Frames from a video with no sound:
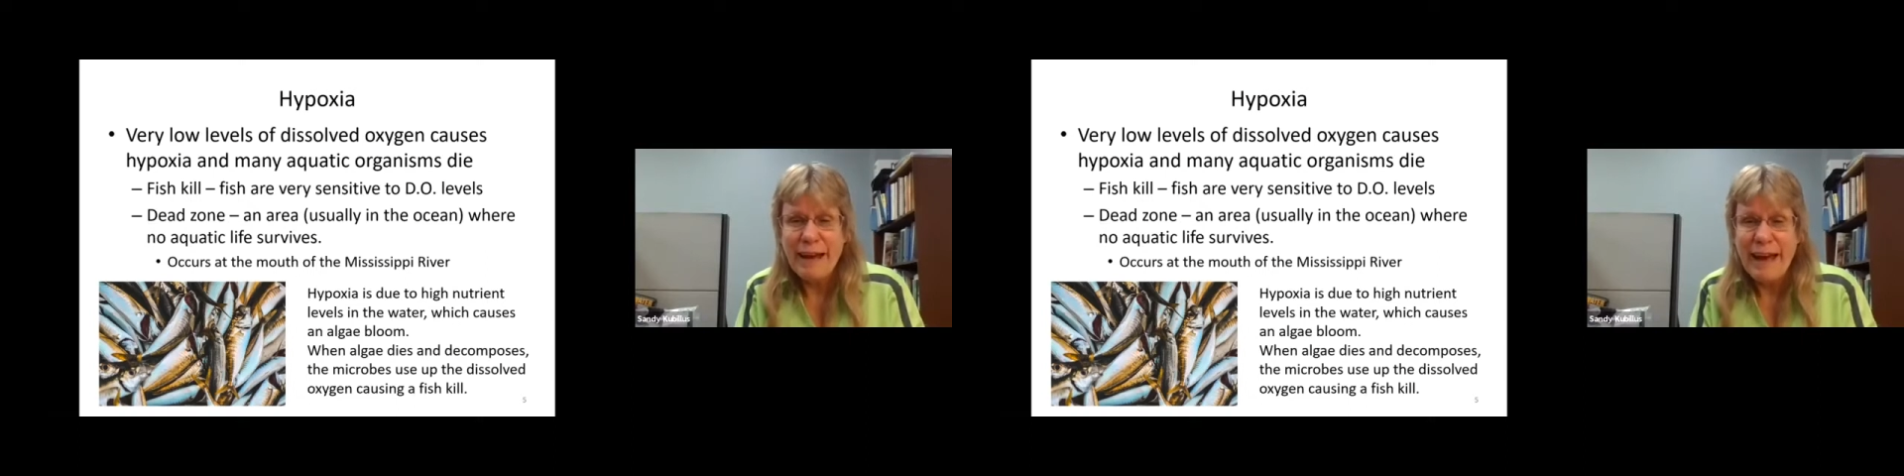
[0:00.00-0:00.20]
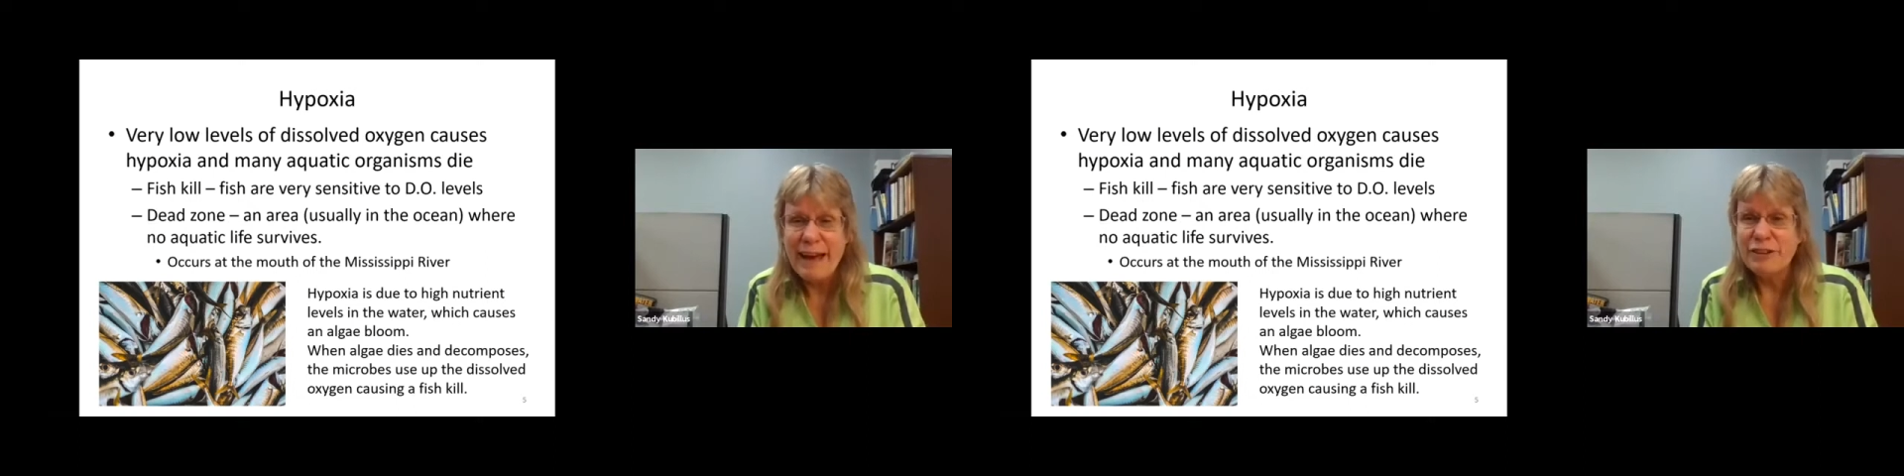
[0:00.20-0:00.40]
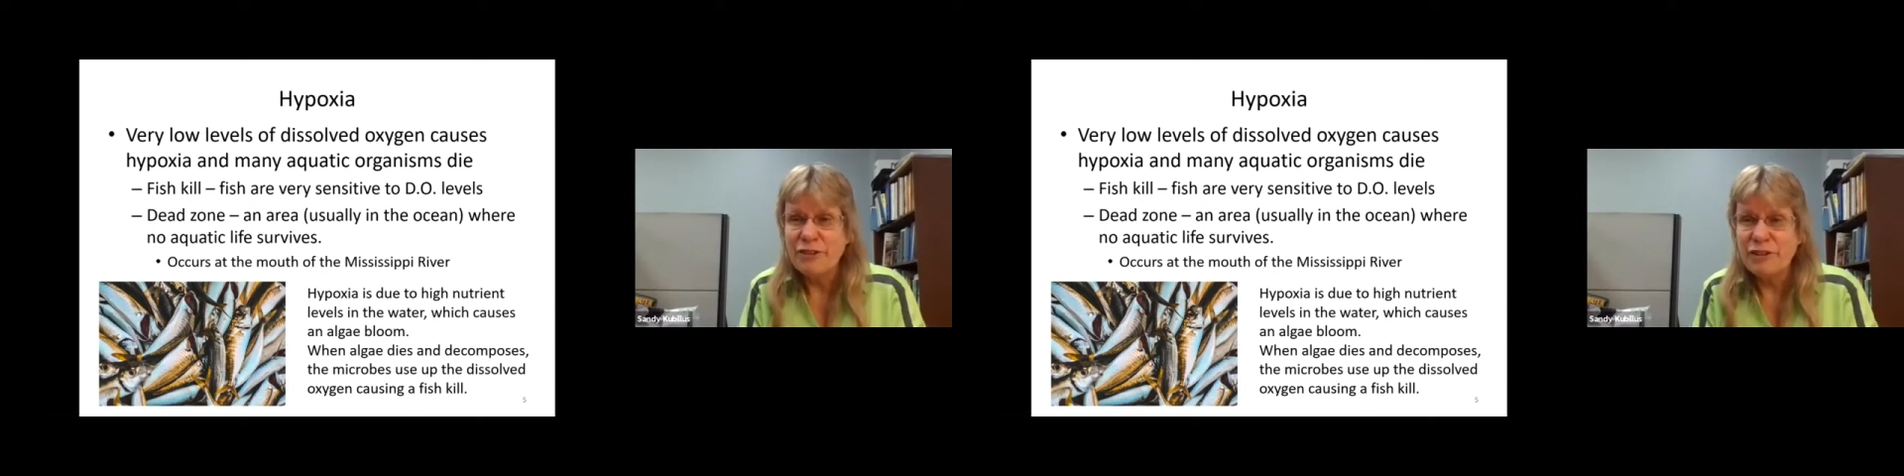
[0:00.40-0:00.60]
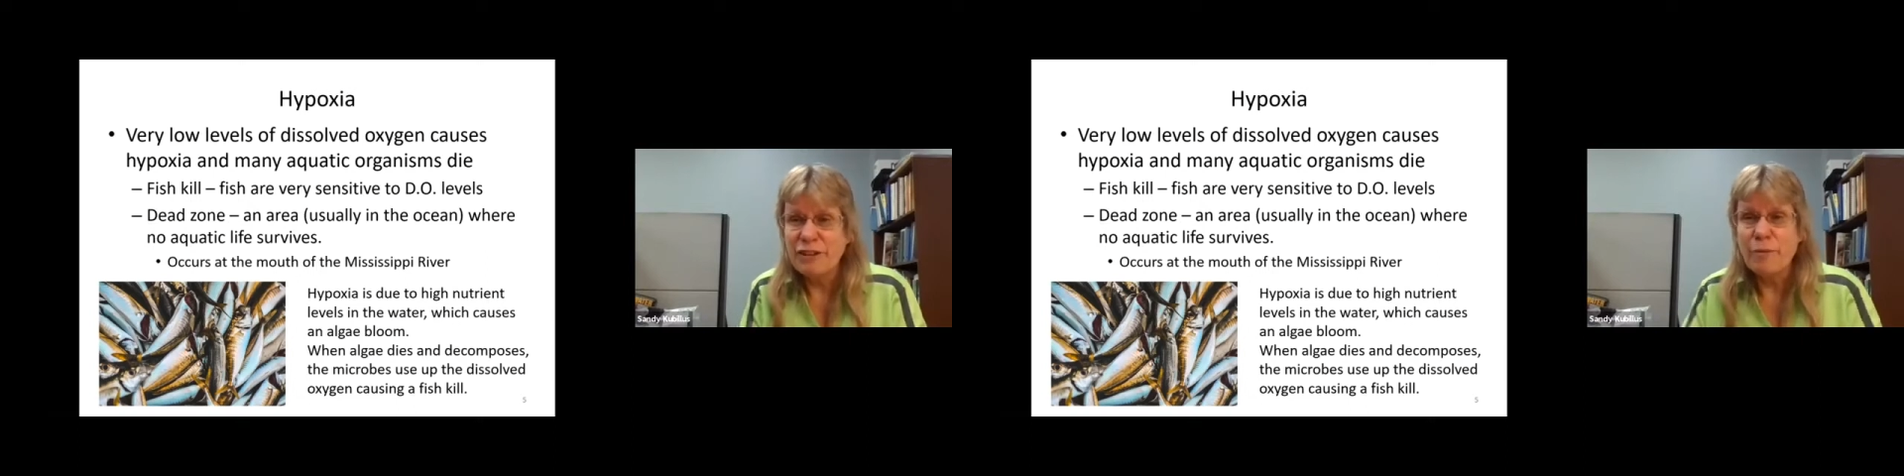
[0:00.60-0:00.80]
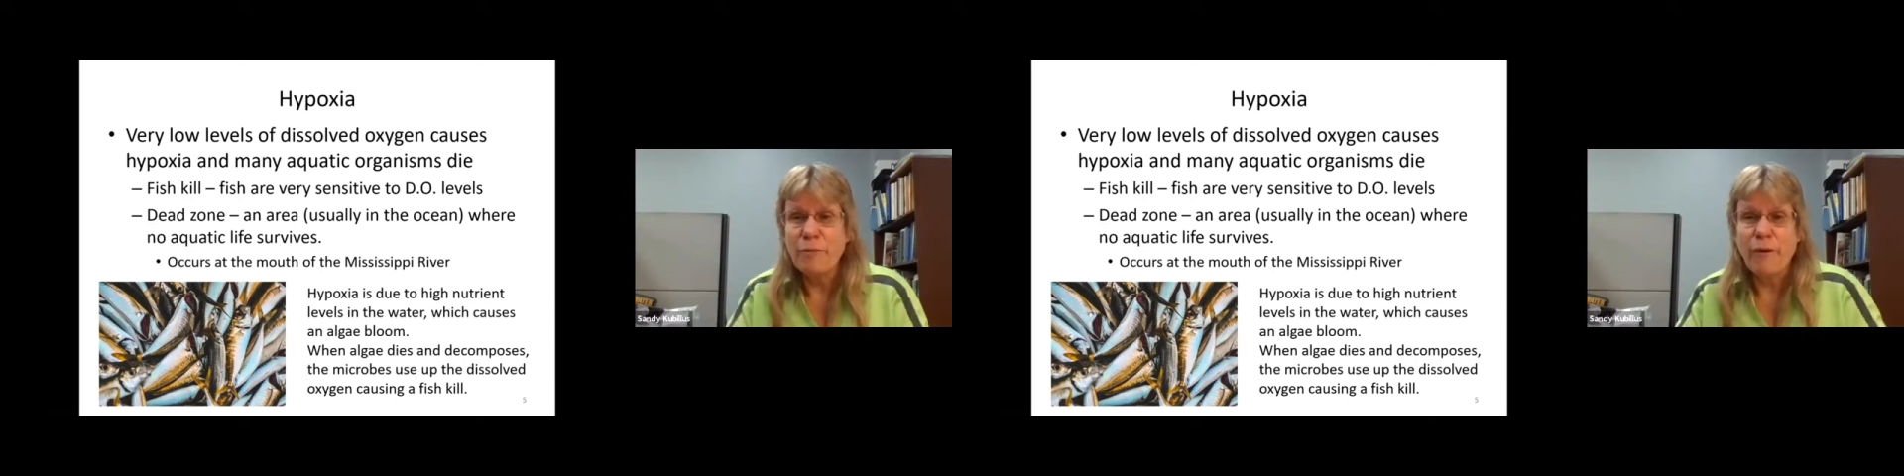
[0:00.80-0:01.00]
and
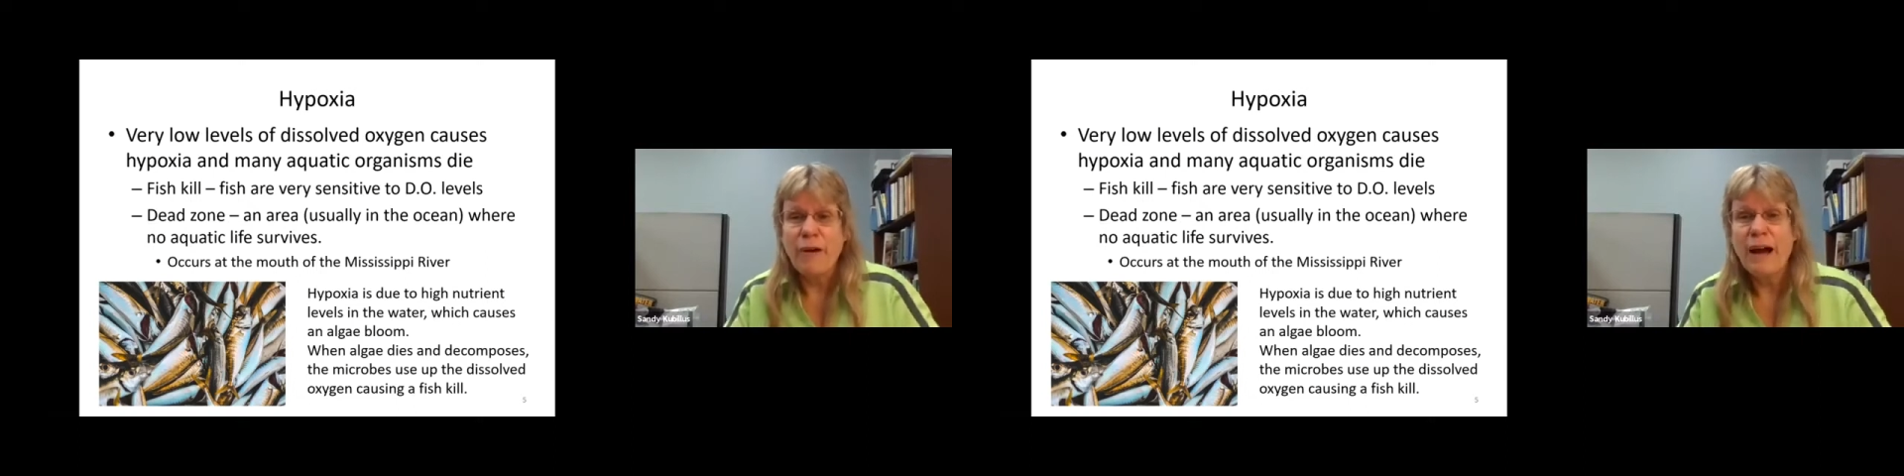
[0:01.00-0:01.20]
using up more